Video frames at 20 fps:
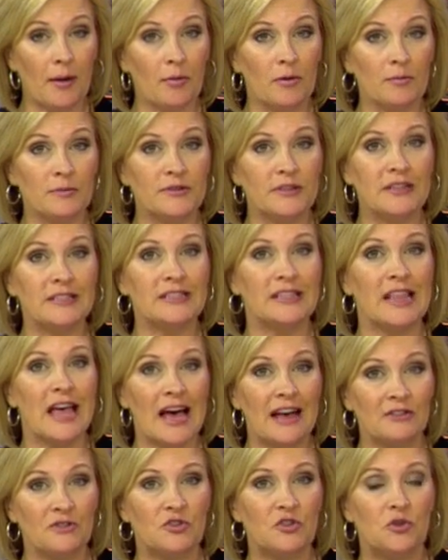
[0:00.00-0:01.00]
since
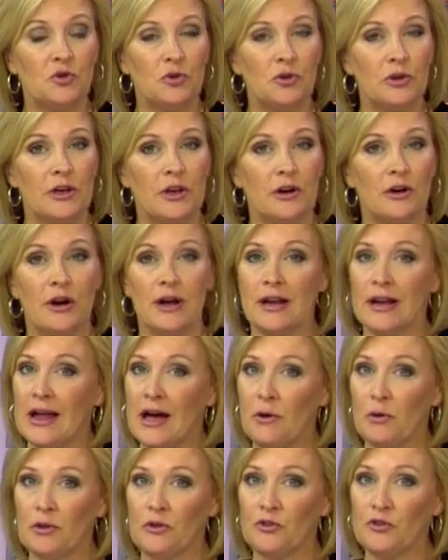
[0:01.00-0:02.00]
last school year, and
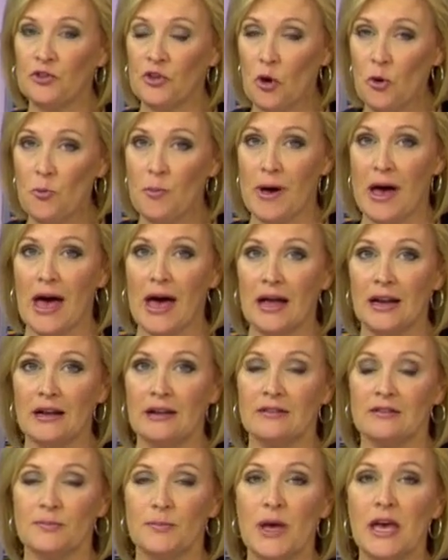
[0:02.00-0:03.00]
now it's so bad
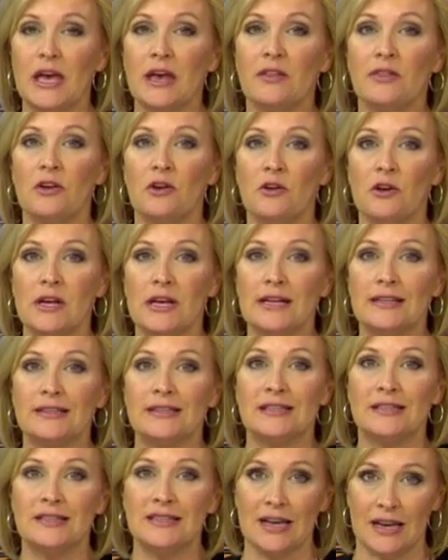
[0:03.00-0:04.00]
it's making their kids
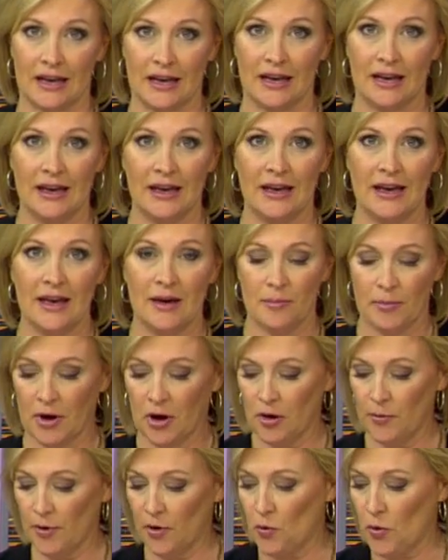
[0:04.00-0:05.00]
sick. Mary
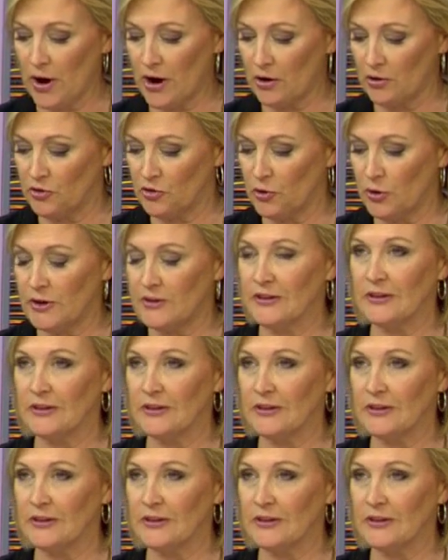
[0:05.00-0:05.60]
McGuire joins us